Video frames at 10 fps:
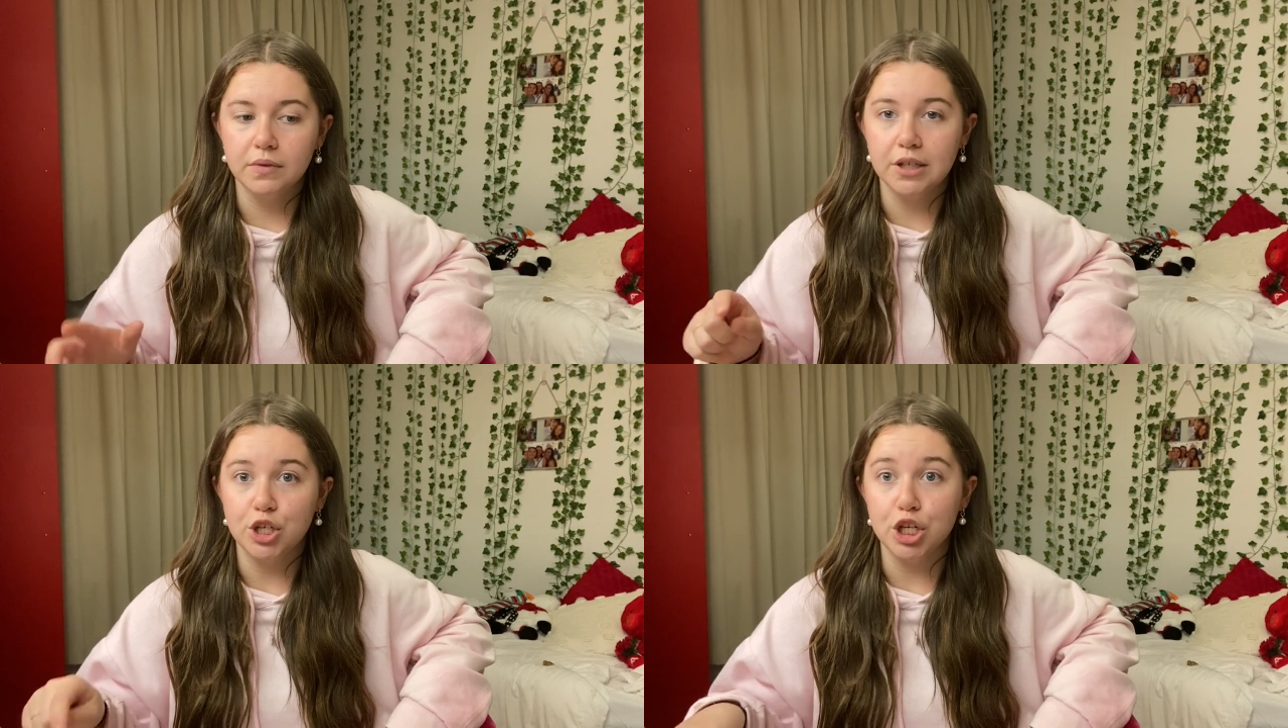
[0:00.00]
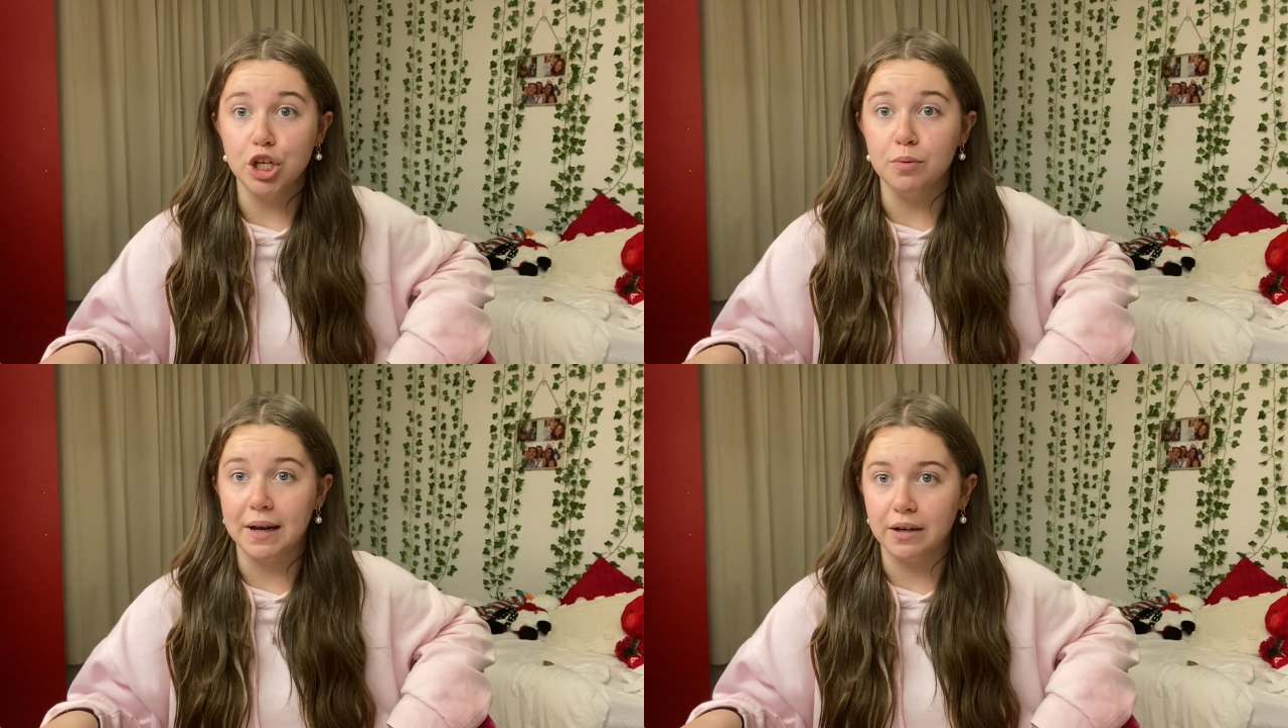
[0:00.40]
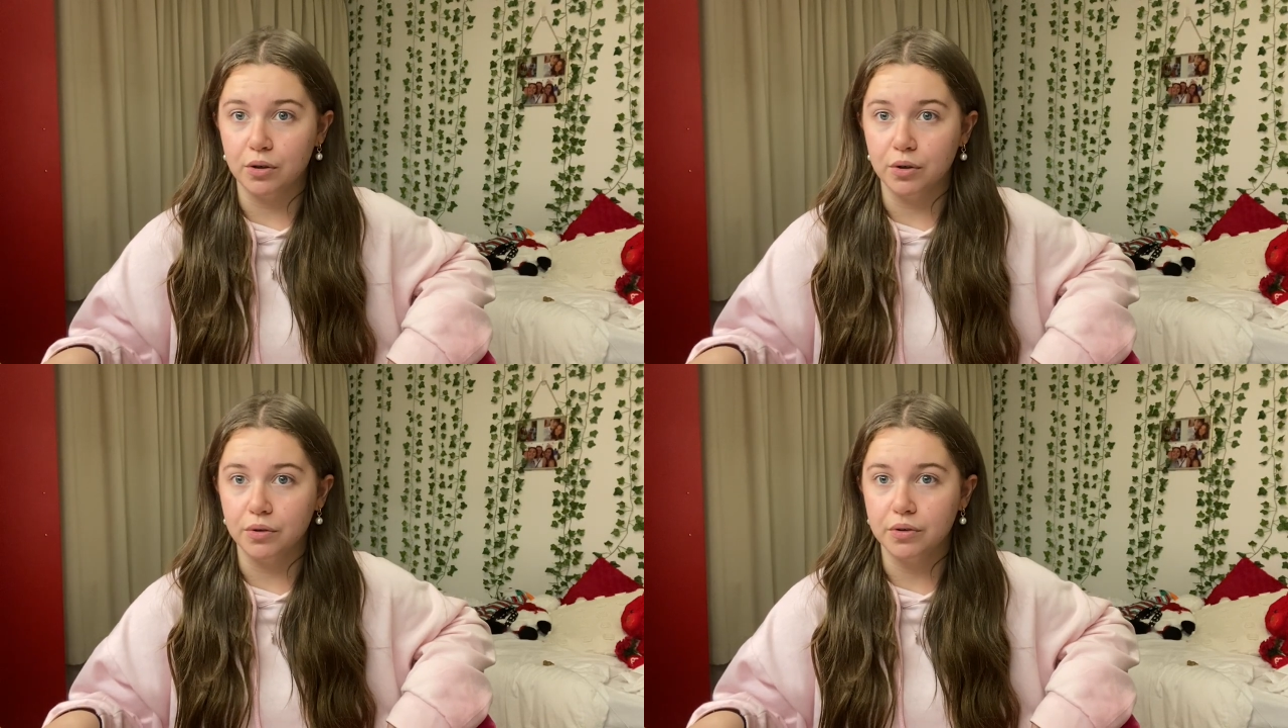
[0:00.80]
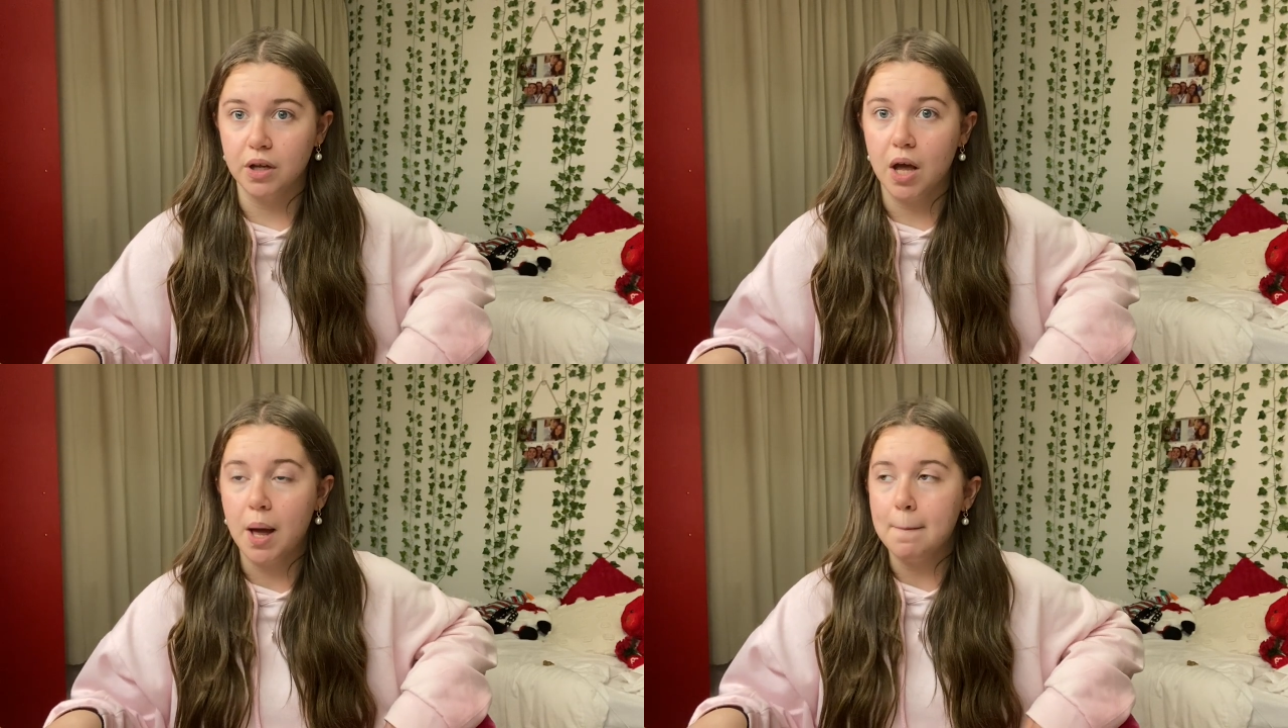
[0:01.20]
New Main Halls.
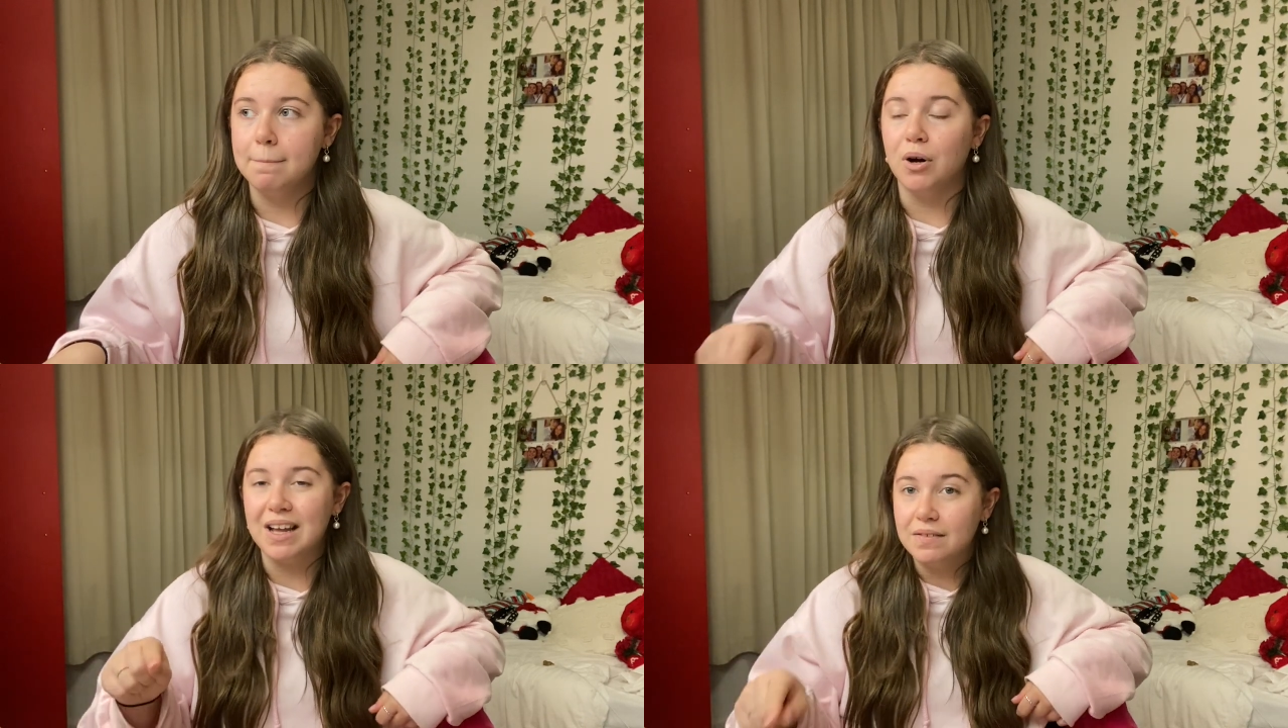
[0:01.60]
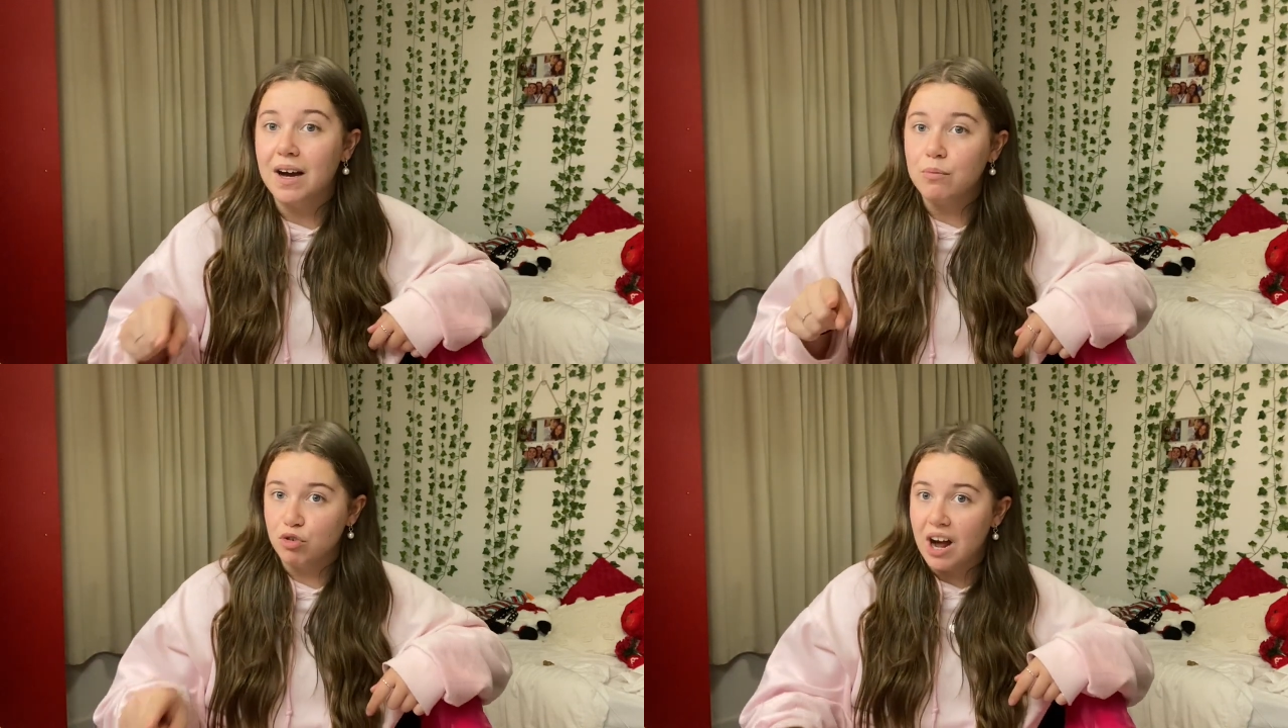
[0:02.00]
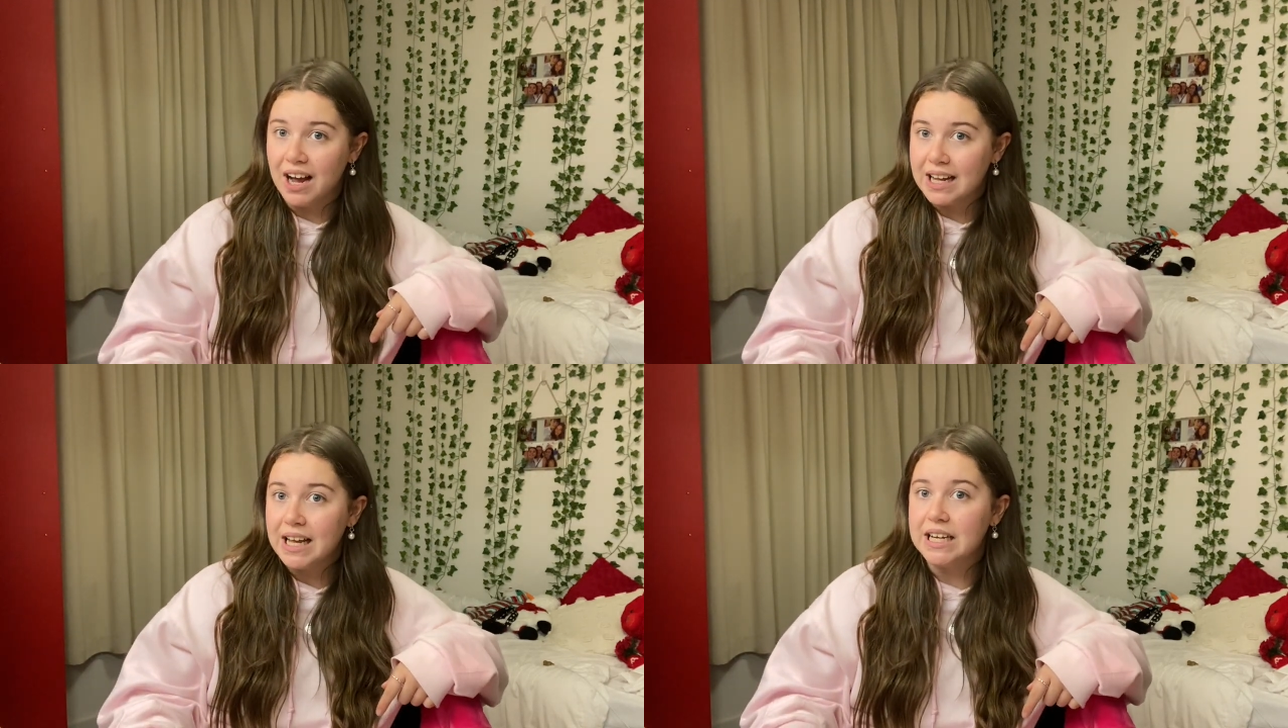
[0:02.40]
But if I'm right,